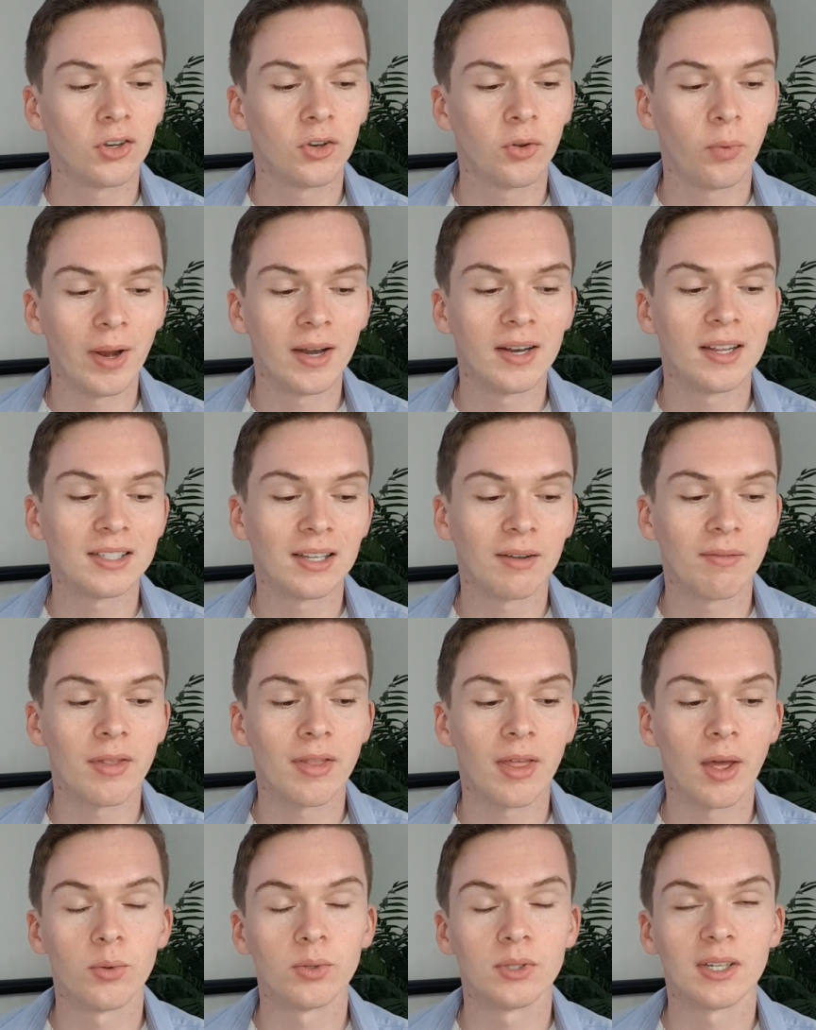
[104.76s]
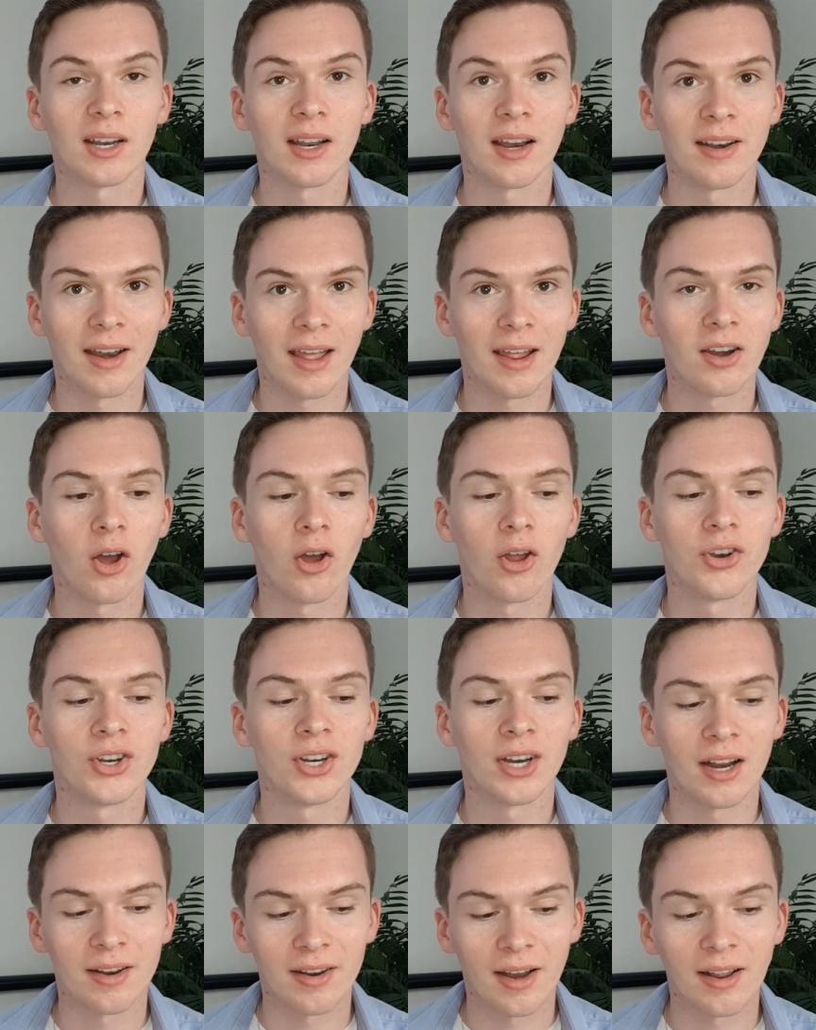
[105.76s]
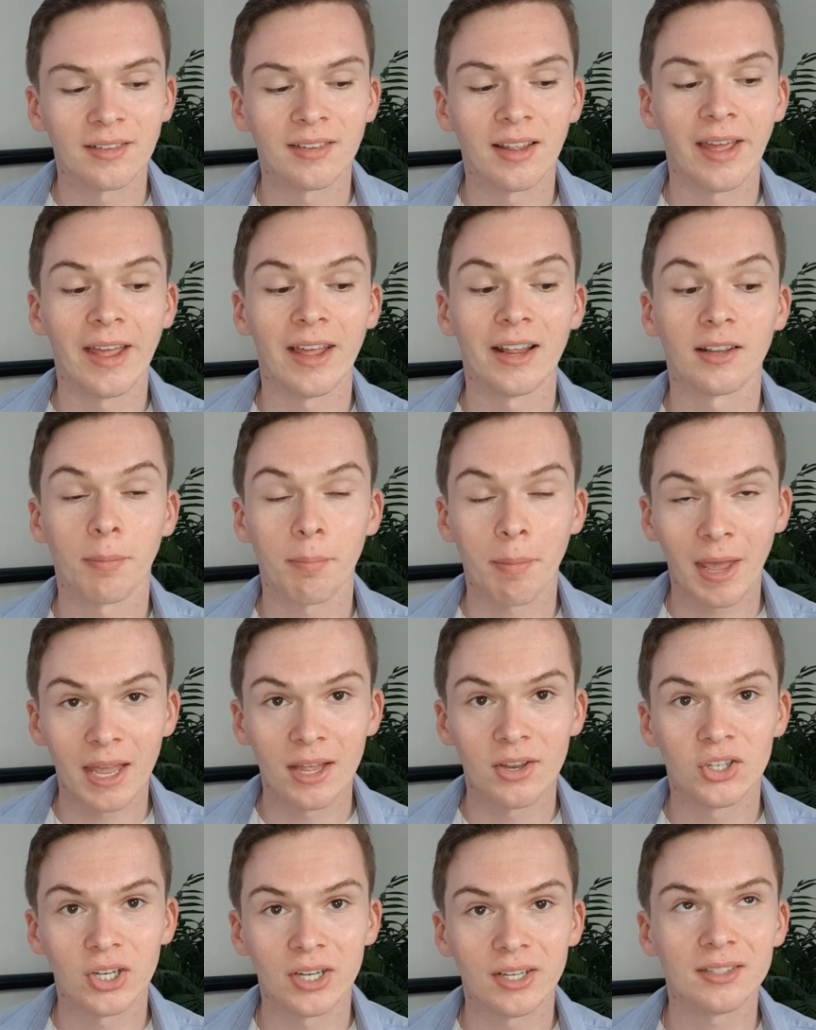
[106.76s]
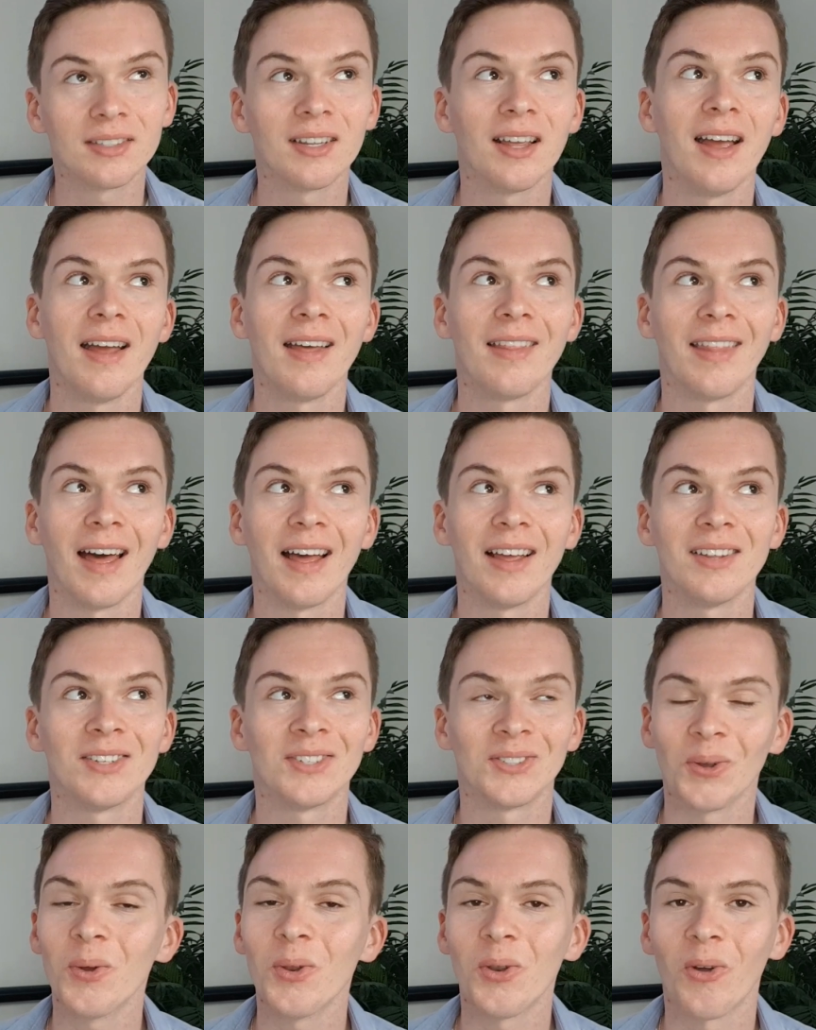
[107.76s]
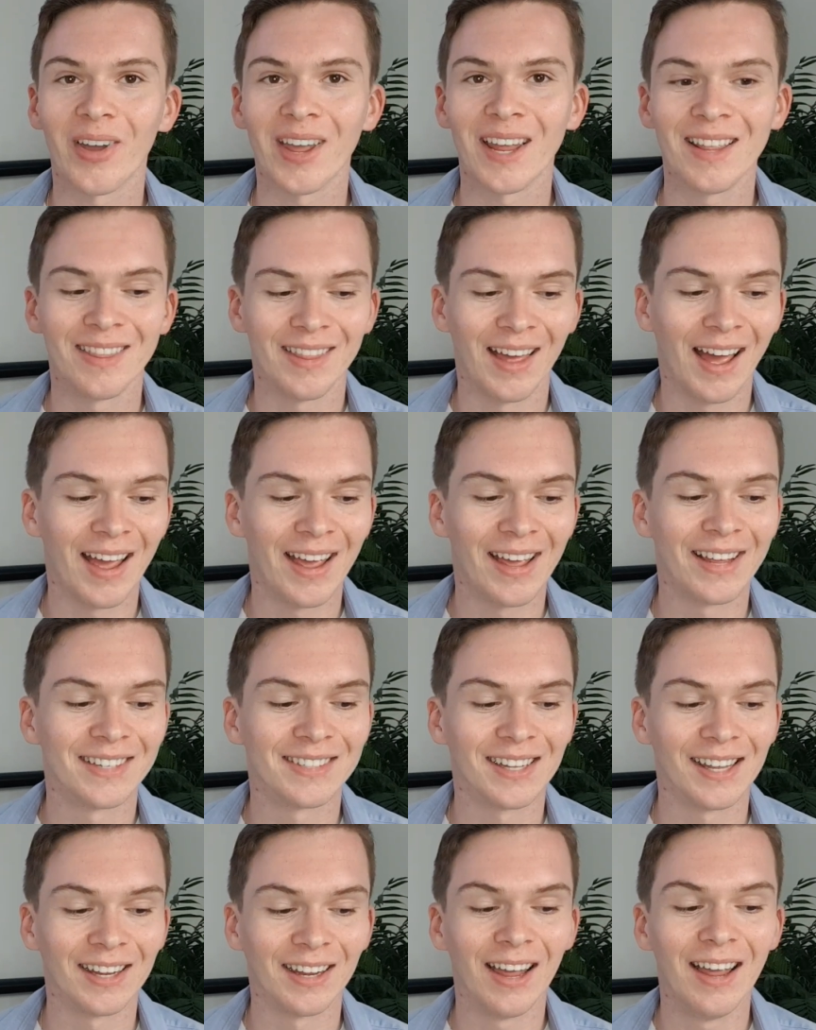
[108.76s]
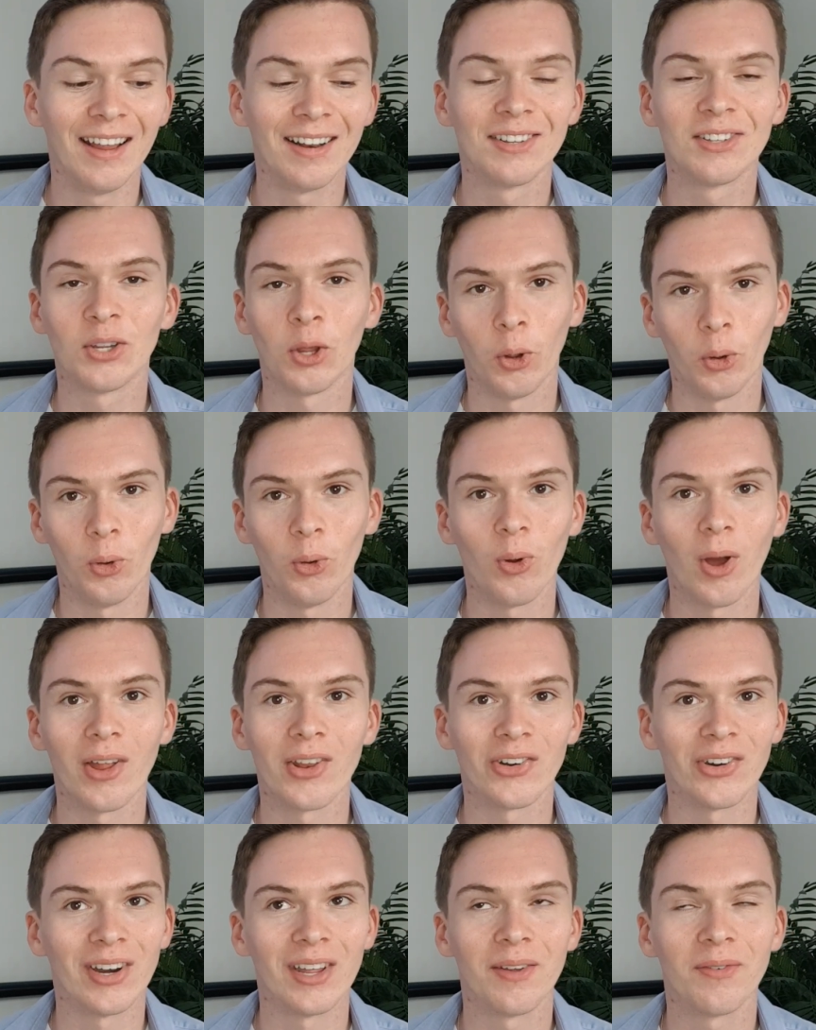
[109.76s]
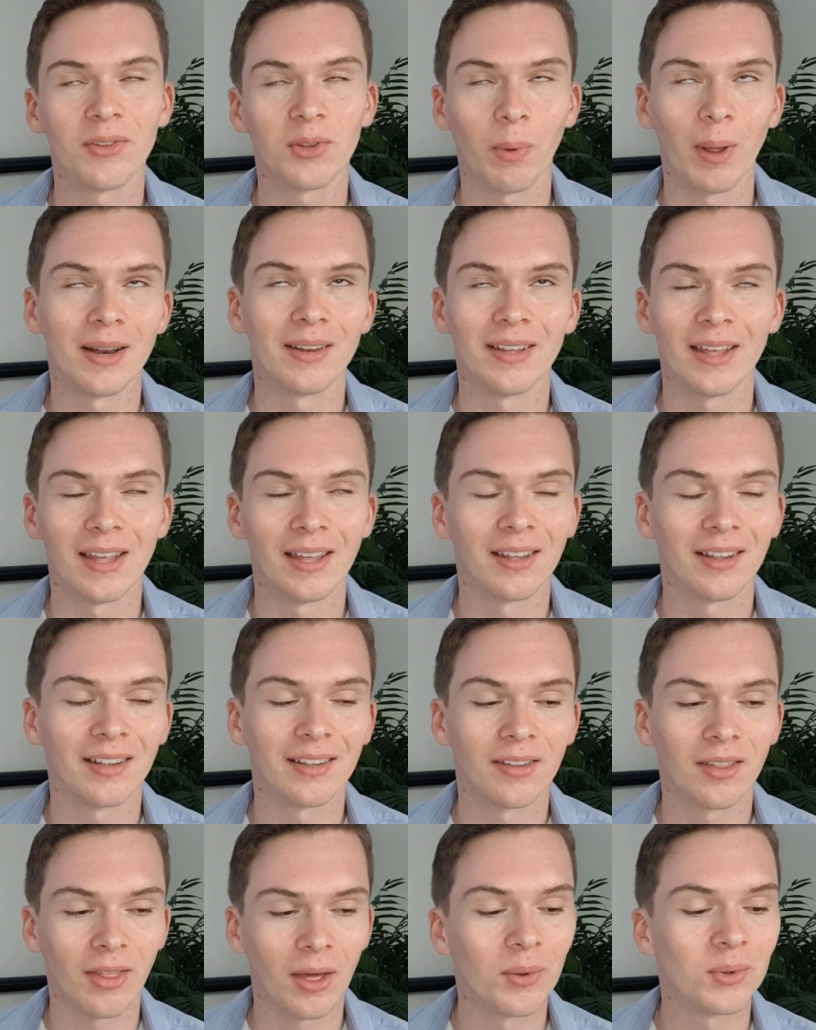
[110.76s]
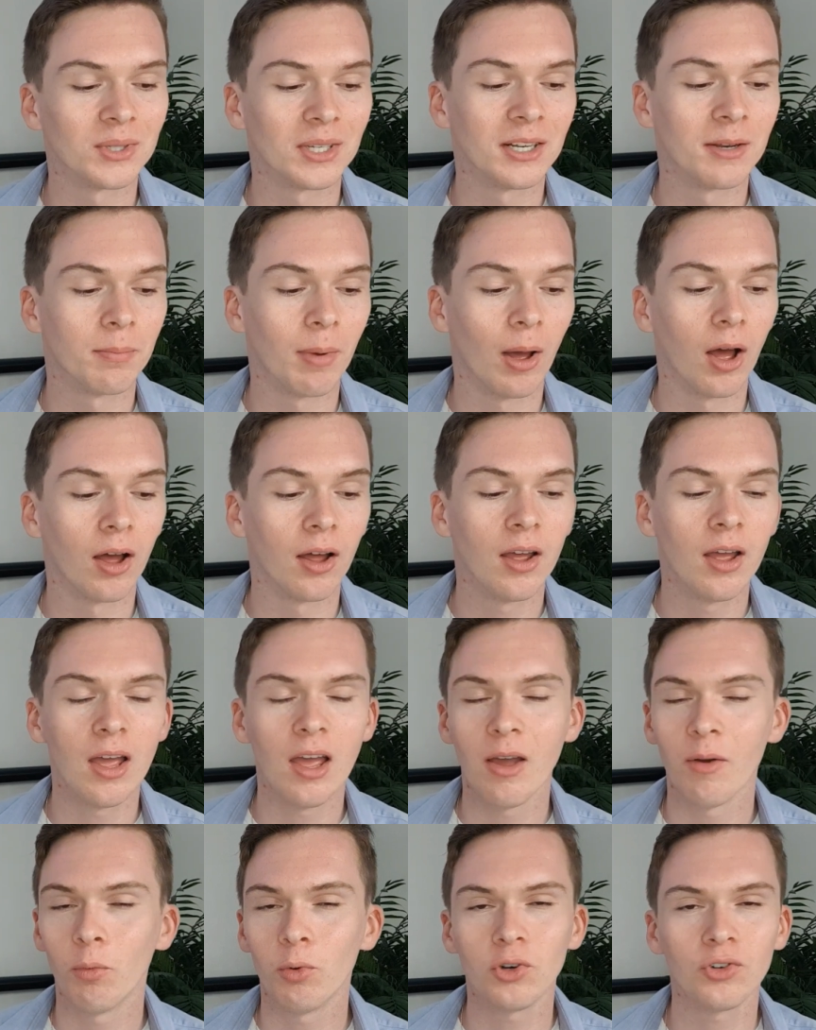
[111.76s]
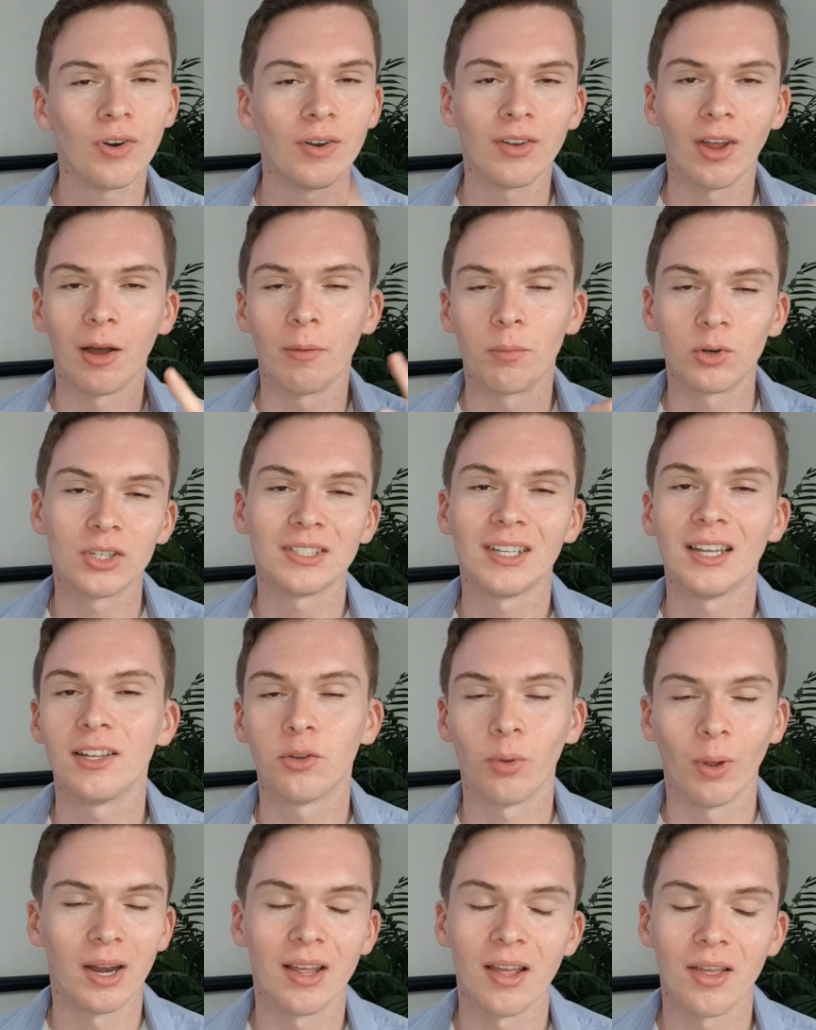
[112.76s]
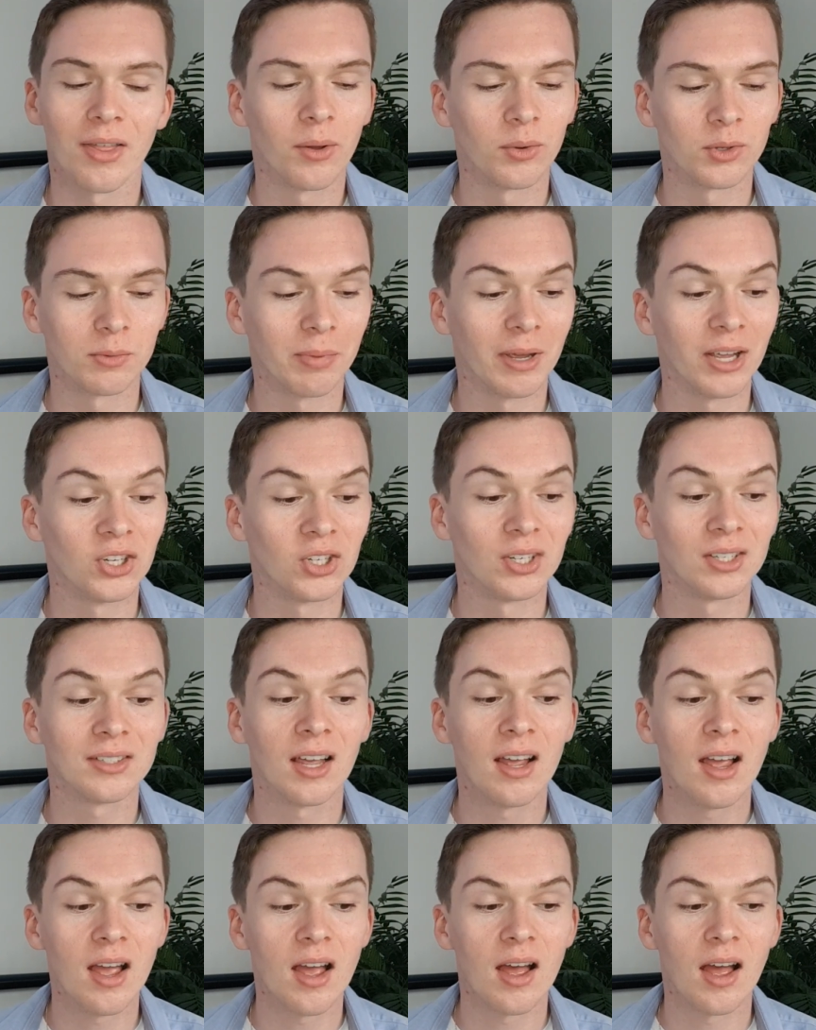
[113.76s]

27,998 pages. That is so annoying that it is like 2 underneath 28,000, but we'll just round up, we'll just say 28,000 pages.